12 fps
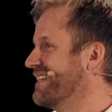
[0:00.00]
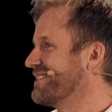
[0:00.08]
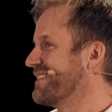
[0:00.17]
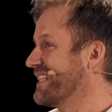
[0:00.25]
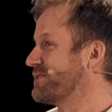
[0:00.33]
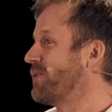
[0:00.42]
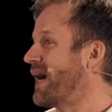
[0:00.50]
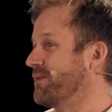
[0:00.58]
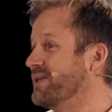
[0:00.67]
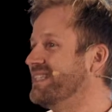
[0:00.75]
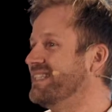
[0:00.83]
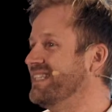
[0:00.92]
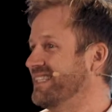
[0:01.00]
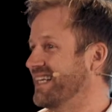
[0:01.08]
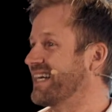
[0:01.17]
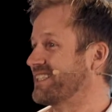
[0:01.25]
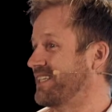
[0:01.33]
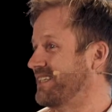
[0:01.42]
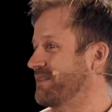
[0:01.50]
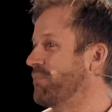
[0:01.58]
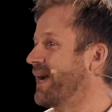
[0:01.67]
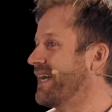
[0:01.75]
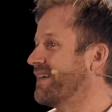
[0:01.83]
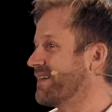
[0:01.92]
So that's why we need actually the
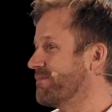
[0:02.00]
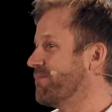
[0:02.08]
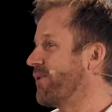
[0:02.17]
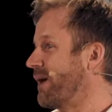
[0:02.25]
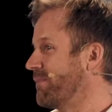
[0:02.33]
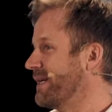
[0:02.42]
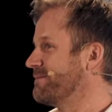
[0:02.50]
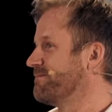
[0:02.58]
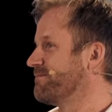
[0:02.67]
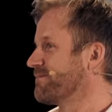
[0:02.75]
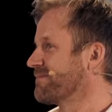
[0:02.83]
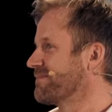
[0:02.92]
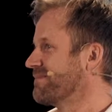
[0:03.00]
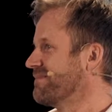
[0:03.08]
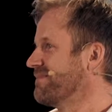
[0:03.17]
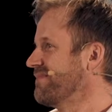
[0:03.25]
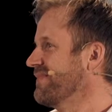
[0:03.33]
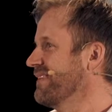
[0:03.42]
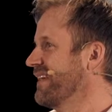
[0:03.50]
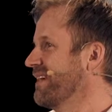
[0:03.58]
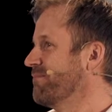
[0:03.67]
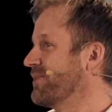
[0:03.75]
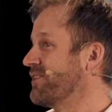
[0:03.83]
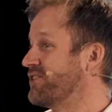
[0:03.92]
pain and problem.
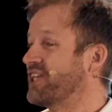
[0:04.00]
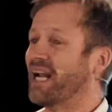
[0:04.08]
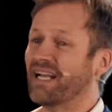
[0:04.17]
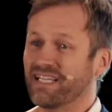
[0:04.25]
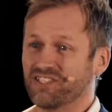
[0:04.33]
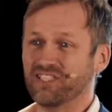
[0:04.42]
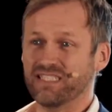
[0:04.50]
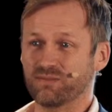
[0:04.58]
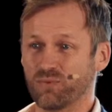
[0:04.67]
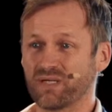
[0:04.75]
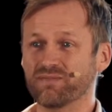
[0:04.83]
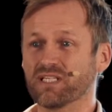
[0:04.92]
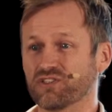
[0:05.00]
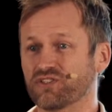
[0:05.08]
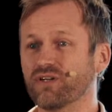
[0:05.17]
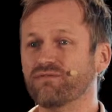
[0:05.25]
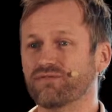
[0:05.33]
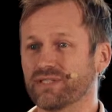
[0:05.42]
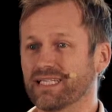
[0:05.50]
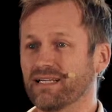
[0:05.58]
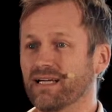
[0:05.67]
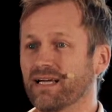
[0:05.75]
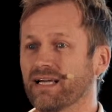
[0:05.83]
But the challenge is when we are suffering,